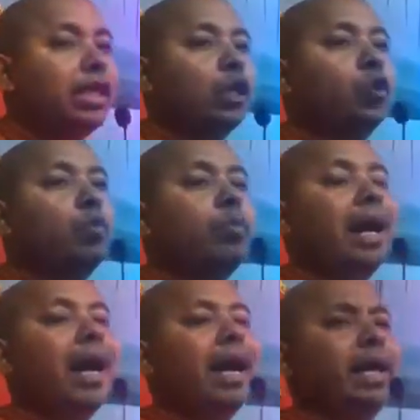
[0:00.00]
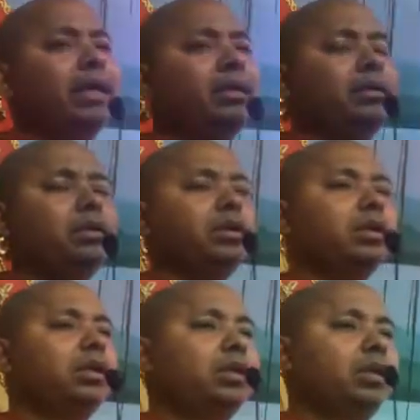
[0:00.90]
Your mind,
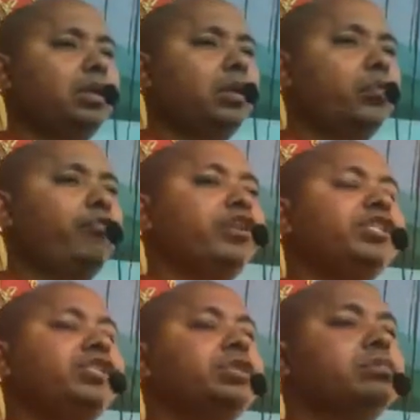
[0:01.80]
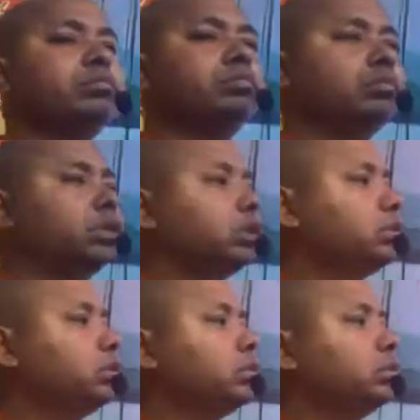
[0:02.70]
wisdom
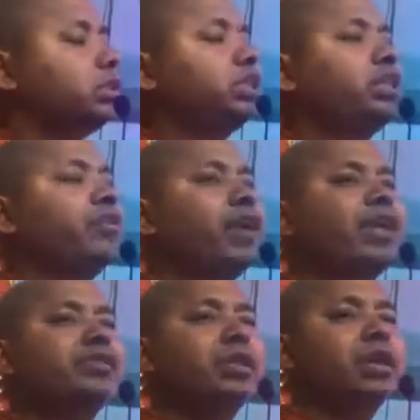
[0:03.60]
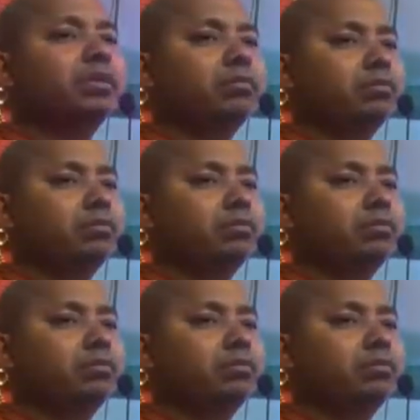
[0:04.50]
didn't arise yet.